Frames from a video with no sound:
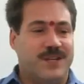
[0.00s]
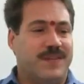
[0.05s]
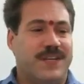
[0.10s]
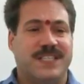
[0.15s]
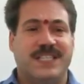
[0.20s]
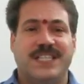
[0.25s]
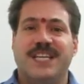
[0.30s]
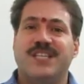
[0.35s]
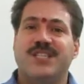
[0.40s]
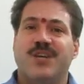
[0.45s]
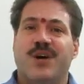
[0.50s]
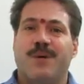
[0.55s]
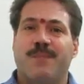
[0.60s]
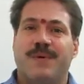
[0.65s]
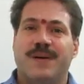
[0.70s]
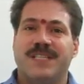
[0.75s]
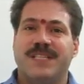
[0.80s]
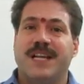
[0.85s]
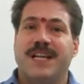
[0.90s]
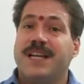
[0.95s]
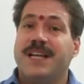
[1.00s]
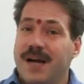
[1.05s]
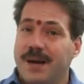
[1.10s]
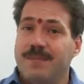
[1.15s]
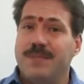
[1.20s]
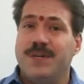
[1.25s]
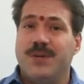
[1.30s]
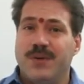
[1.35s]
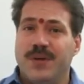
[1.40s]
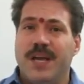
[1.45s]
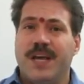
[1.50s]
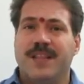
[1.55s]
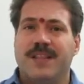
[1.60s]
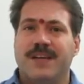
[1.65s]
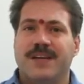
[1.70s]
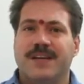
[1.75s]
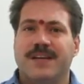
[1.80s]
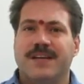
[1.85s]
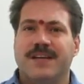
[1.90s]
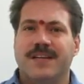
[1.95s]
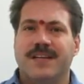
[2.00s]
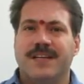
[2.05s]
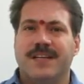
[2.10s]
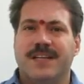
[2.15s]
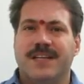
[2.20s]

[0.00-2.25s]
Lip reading: of the jigsaw puzzle come together,